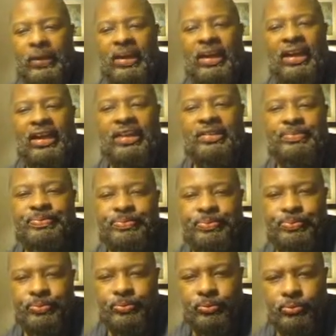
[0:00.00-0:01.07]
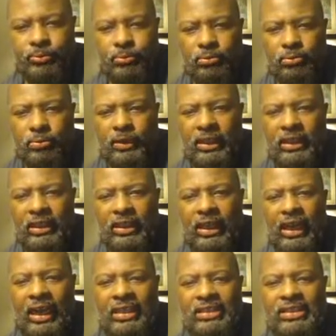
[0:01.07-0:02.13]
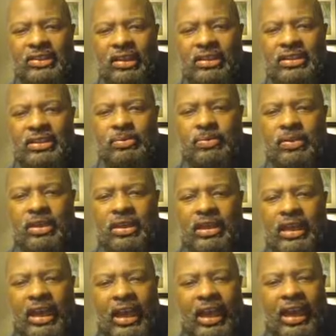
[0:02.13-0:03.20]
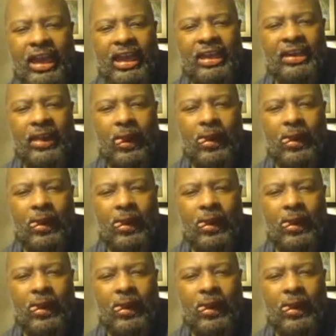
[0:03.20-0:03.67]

And I saw somewhere they had